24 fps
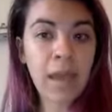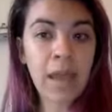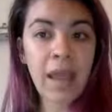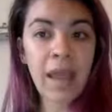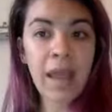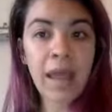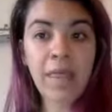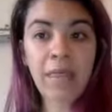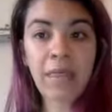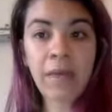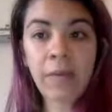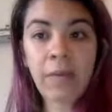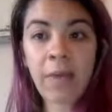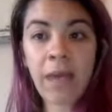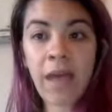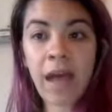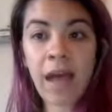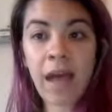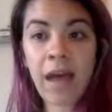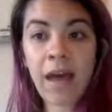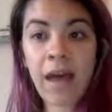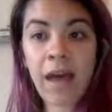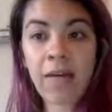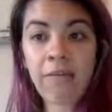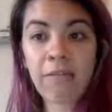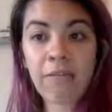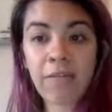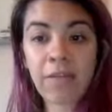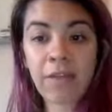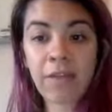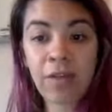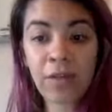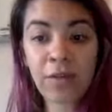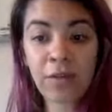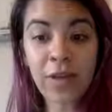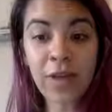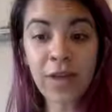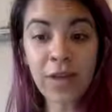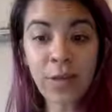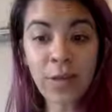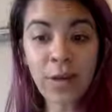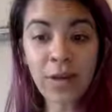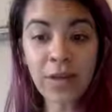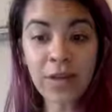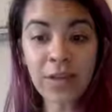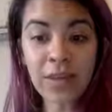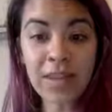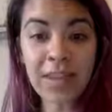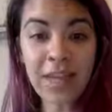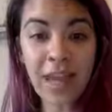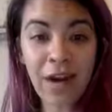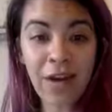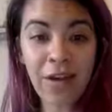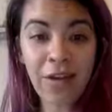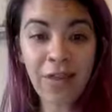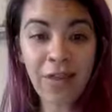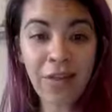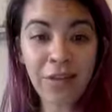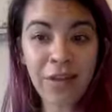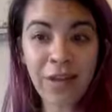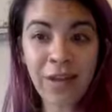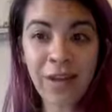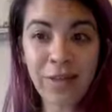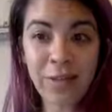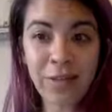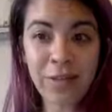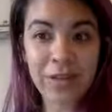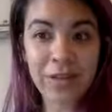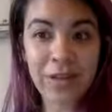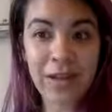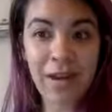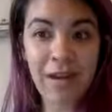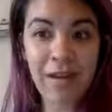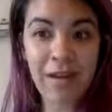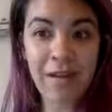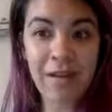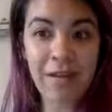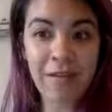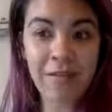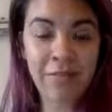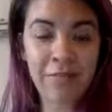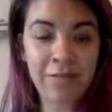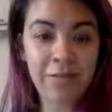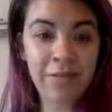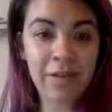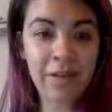Then we have three oils that are 30% off.